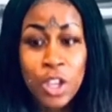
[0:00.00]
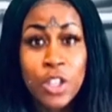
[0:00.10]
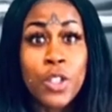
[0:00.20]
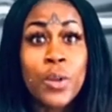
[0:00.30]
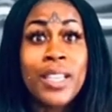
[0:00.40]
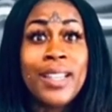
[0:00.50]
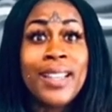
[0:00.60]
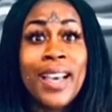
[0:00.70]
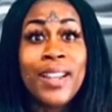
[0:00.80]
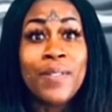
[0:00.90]
So getting
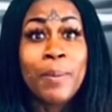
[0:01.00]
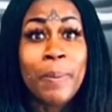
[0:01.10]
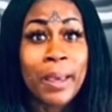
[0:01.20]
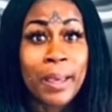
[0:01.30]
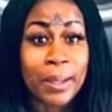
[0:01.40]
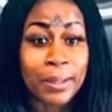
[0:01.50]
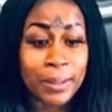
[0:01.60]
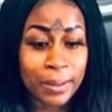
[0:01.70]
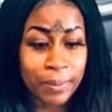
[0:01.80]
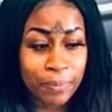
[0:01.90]
out of the past,